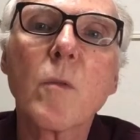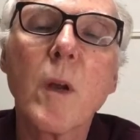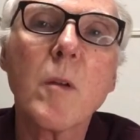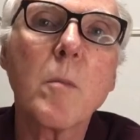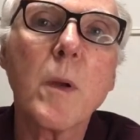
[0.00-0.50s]

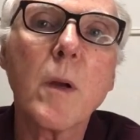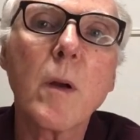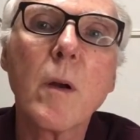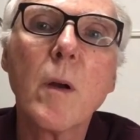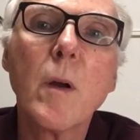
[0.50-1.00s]

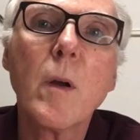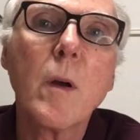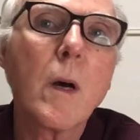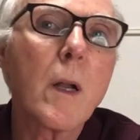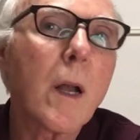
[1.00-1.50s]
RateBeer,
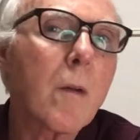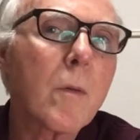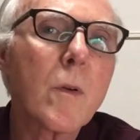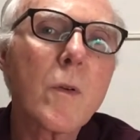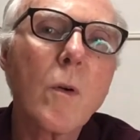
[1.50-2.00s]
an
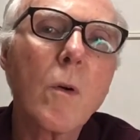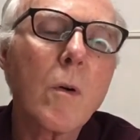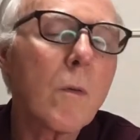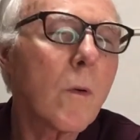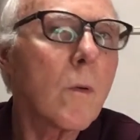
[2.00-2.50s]
average score
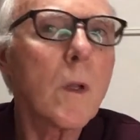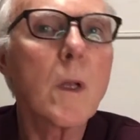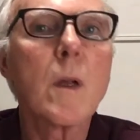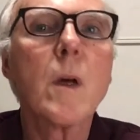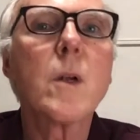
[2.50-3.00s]
of
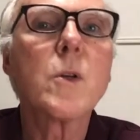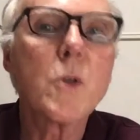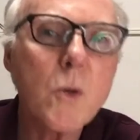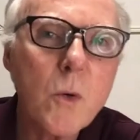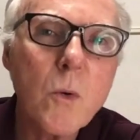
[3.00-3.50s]
only
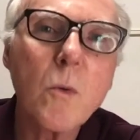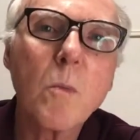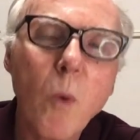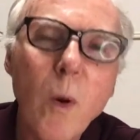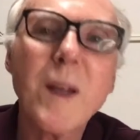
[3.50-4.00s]

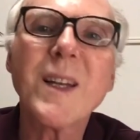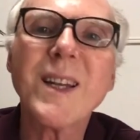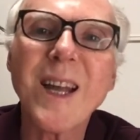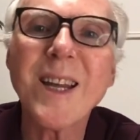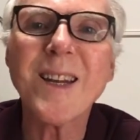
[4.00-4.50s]

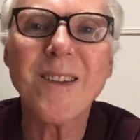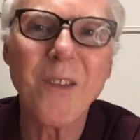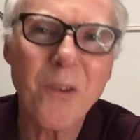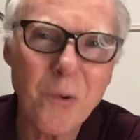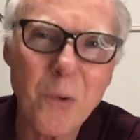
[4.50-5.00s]

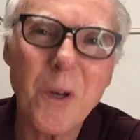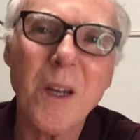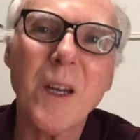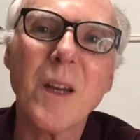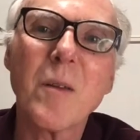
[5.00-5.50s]

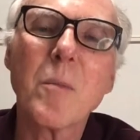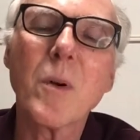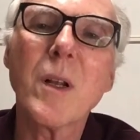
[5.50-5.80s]
2.93, pretty